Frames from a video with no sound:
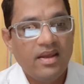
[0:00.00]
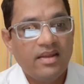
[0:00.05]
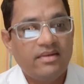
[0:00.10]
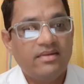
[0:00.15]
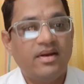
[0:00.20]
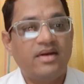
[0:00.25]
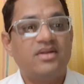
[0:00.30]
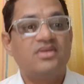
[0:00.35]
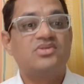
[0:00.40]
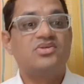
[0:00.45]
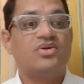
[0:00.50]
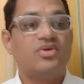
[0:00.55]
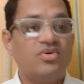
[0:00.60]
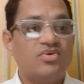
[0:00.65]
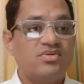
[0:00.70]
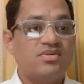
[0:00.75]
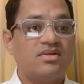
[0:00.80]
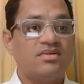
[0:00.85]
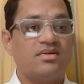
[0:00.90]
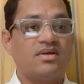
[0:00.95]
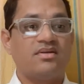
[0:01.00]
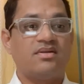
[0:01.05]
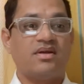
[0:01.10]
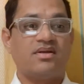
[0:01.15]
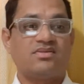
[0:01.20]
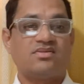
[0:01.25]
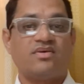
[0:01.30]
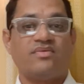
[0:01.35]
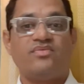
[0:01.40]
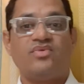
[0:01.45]
that is reducing the
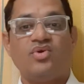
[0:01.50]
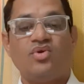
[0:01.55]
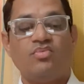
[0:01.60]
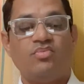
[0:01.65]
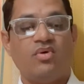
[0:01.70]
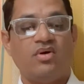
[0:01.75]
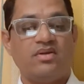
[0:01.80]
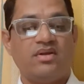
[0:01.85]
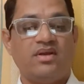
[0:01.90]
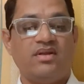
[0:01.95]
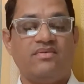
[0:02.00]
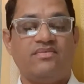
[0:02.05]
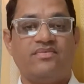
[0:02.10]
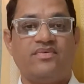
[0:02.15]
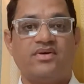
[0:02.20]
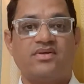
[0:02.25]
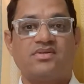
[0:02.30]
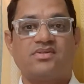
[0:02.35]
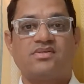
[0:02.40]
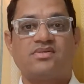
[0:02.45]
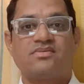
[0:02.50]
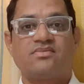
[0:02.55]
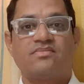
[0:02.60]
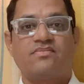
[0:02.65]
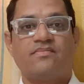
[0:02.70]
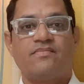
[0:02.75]
deaths of newborn infants.